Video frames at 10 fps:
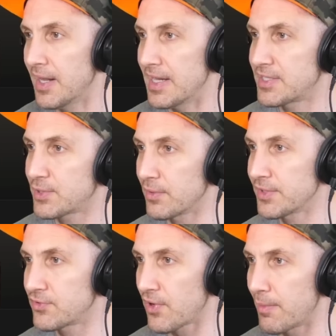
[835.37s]
I
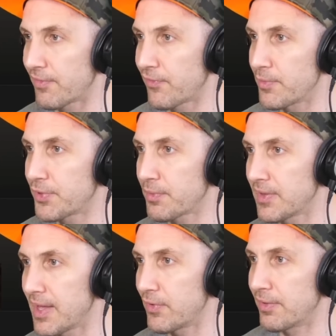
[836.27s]
sold the drummer from
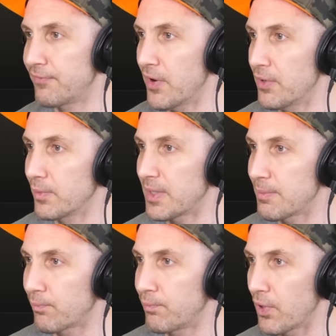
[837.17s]
311 a phone when
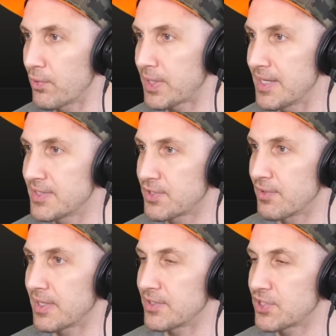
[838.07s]
he broke his
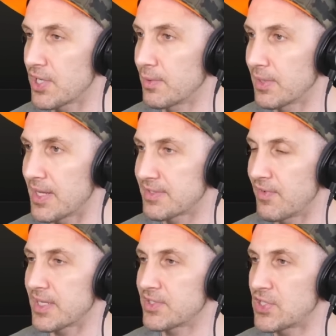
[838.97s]
during a show in Las
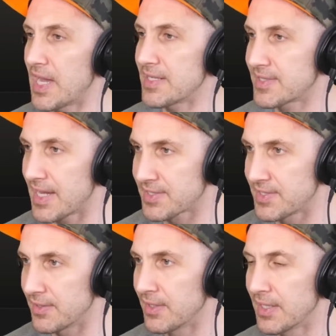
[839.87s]
Vegas. Chad
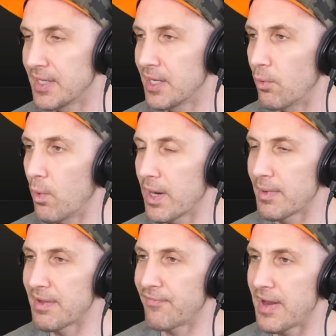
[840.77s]
Sexton, one of
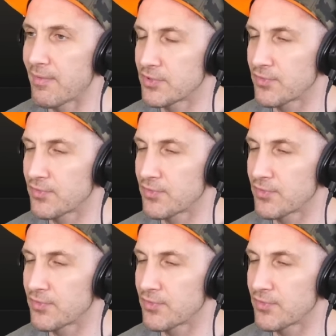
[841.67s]
my favorite